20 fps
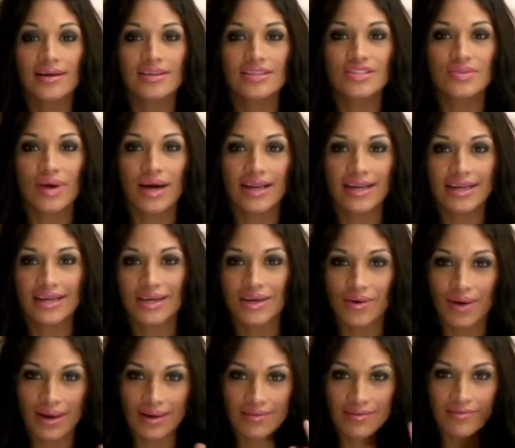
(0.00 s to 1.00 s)
So I need to
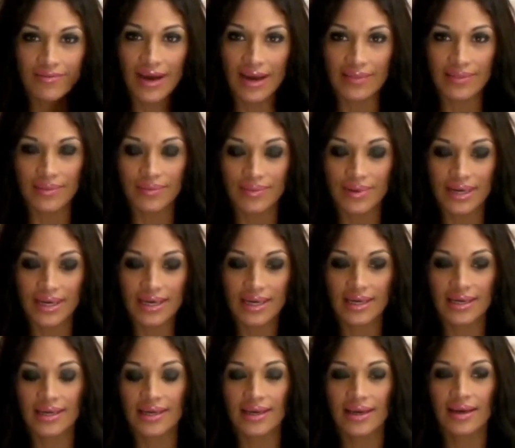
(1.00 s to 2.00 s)
go out and find the
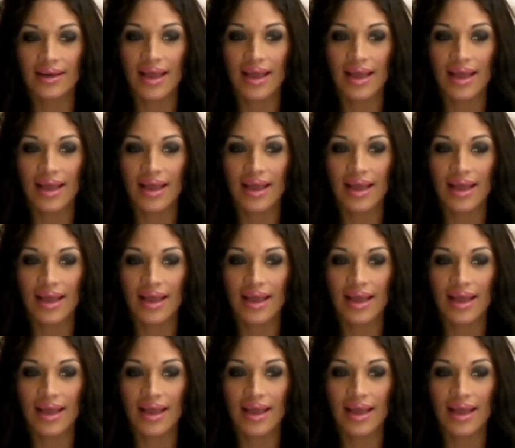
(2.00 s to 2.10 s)
wig